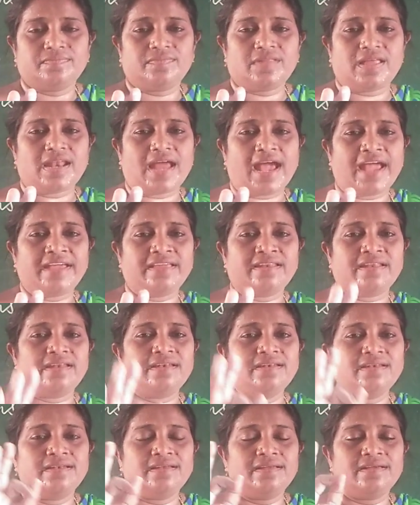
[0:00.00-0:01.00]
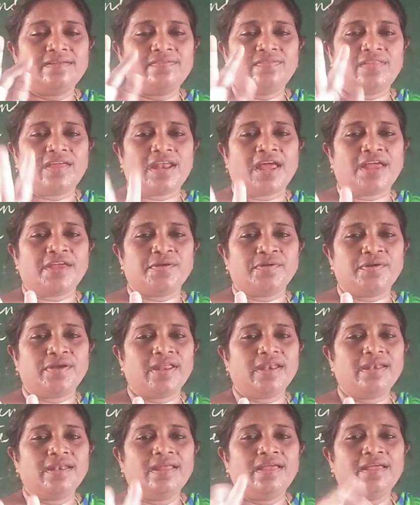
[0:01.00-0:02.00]
then iron, then
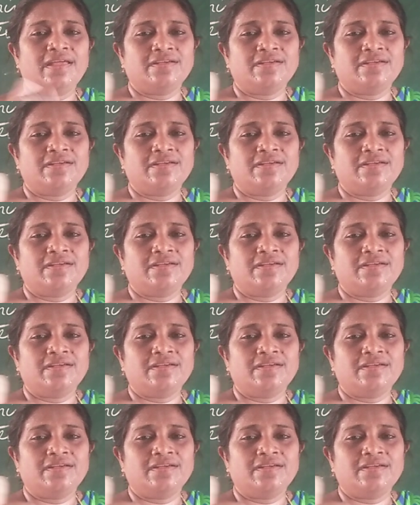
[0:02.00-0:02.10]
iodine,